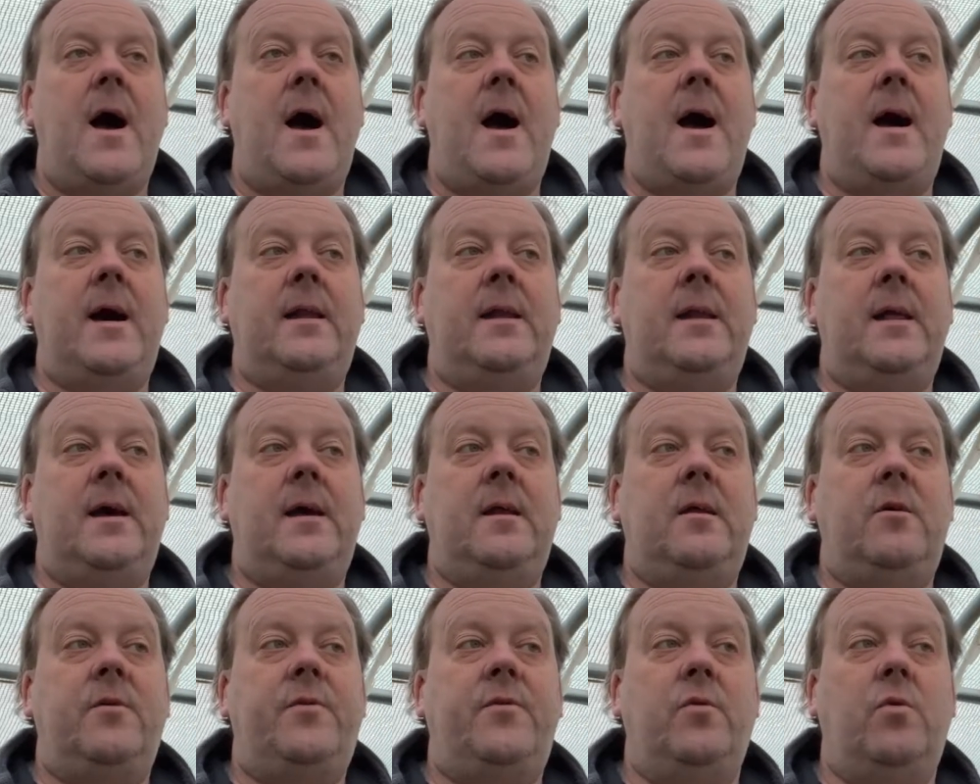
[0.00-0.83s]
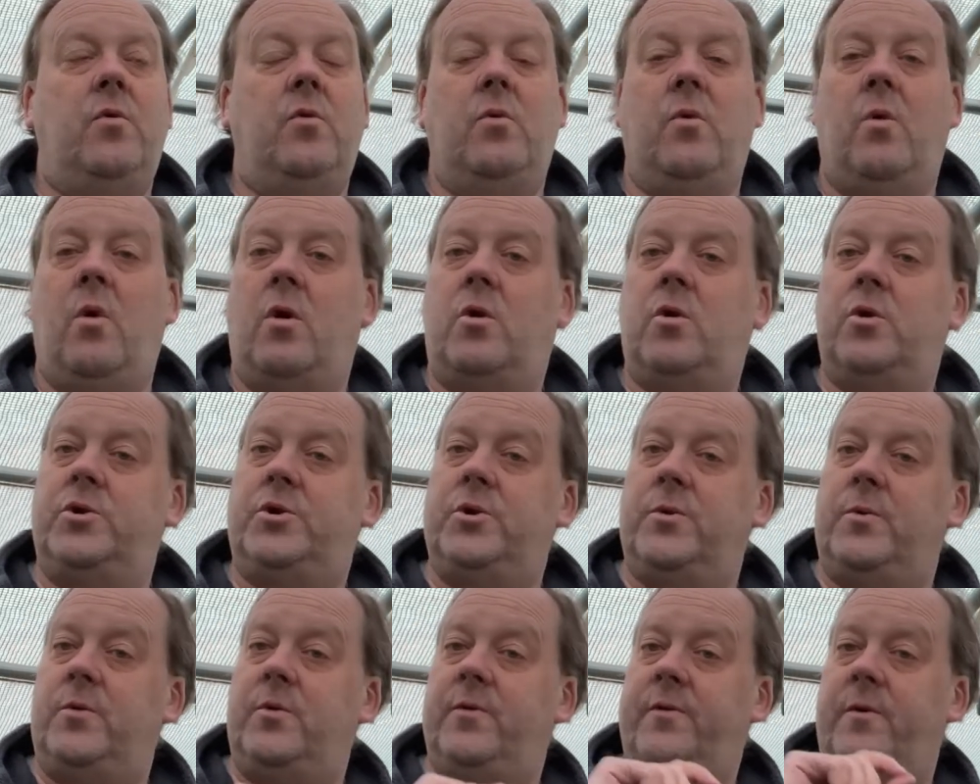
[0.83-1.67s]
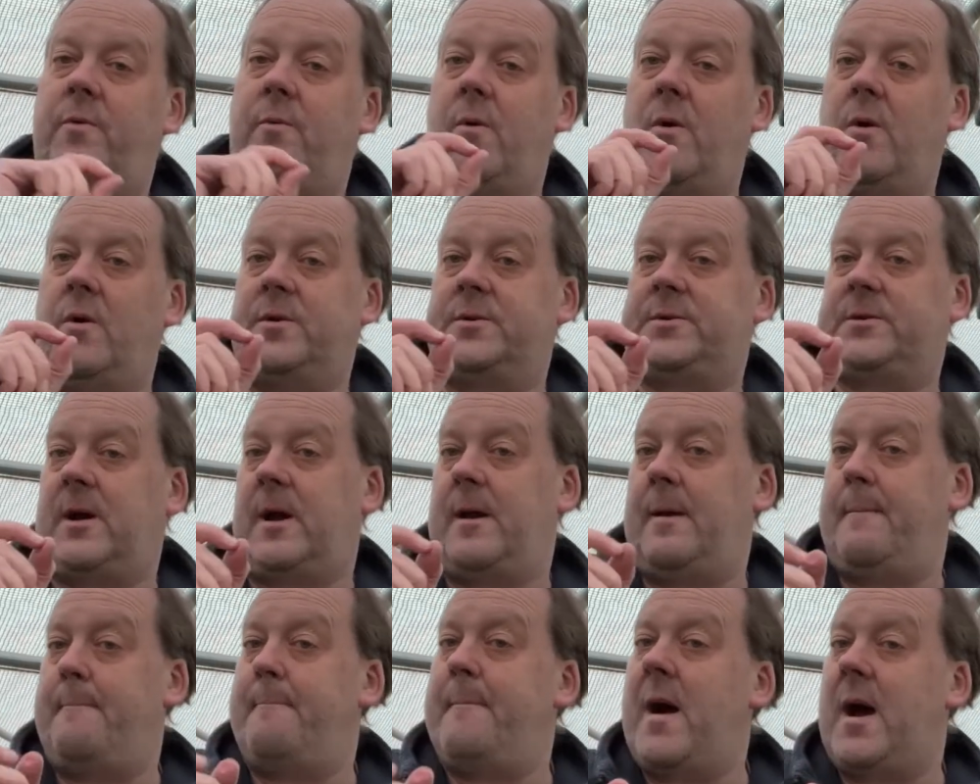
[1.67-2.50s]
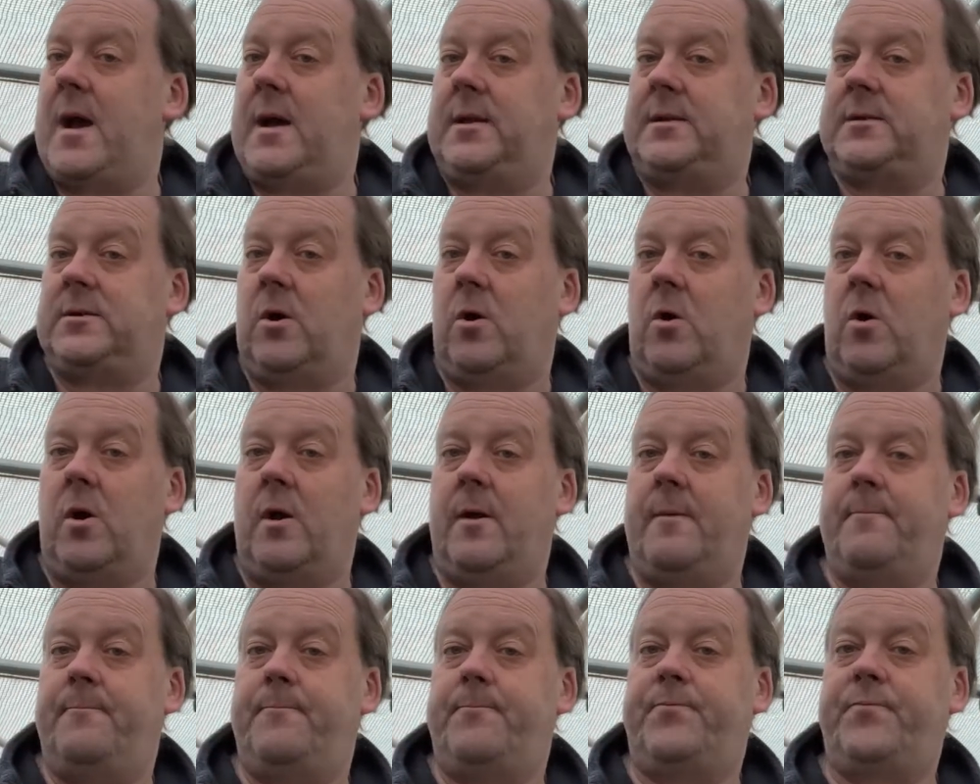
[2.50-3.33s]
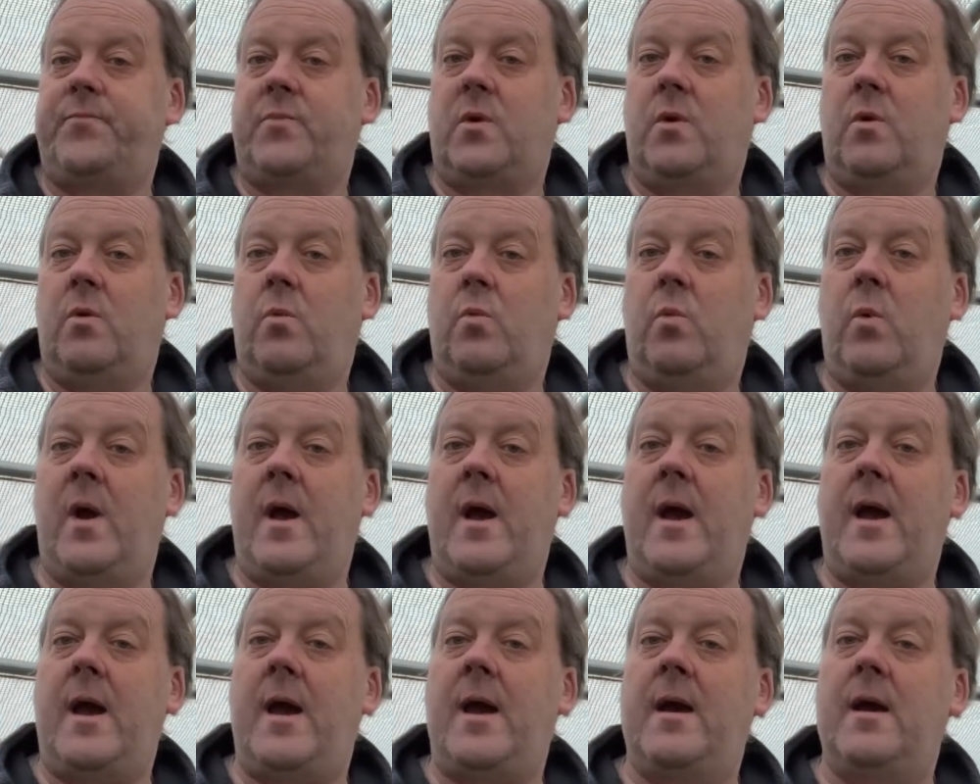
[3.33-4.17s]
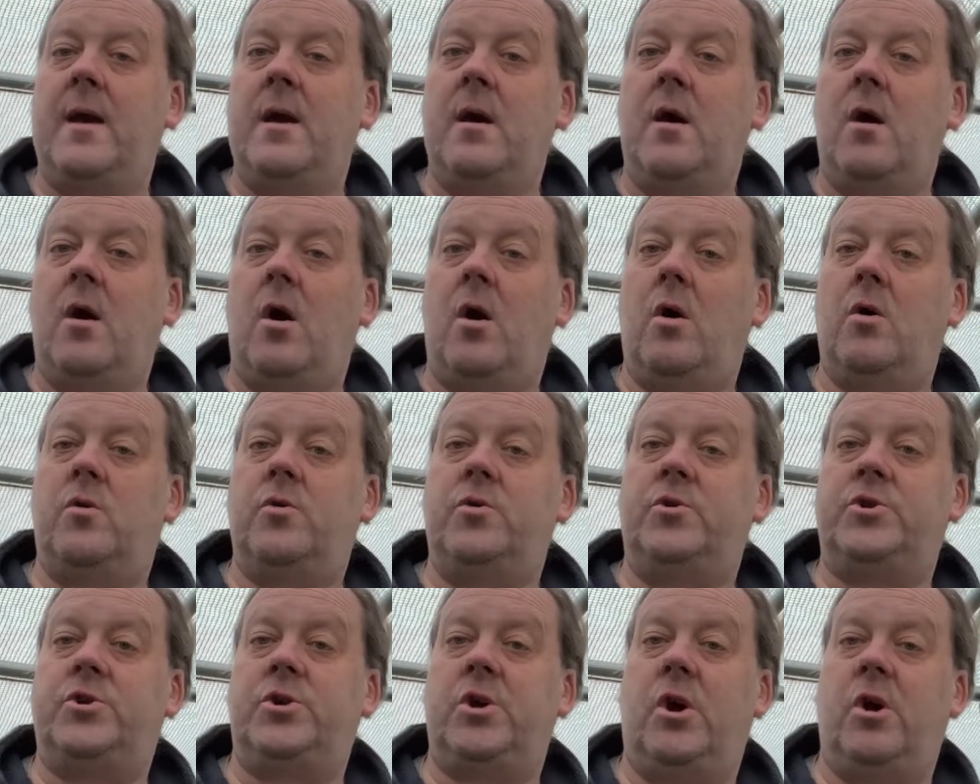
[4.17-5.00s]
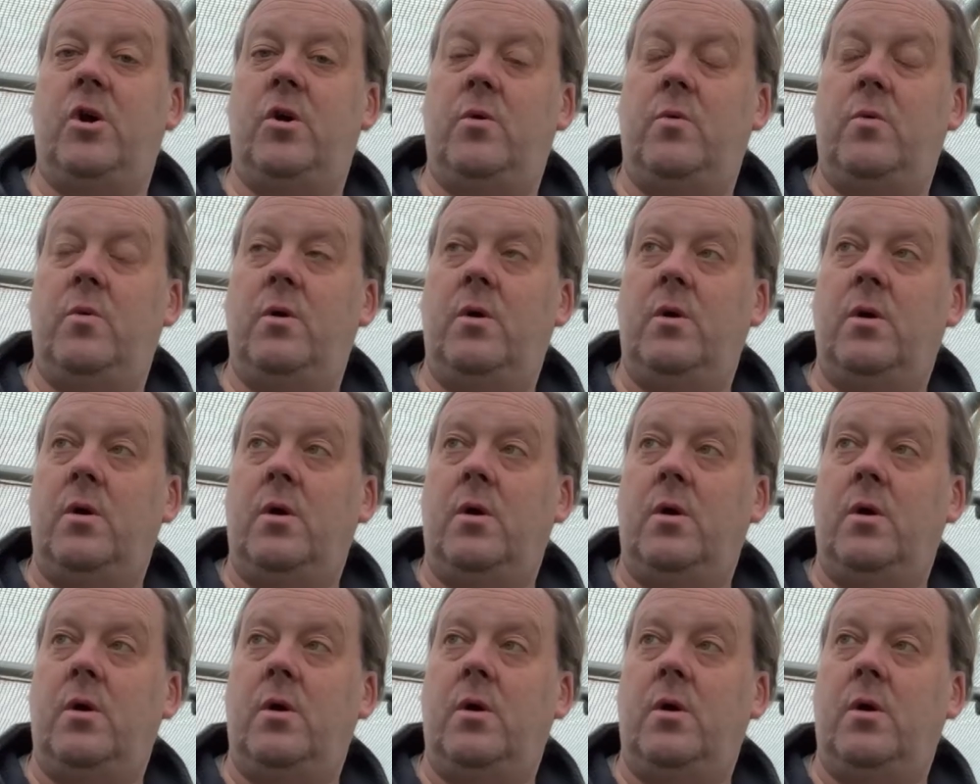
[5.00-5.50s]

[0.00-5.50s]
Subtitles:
And then I thought I could do another one, say May time, where I could show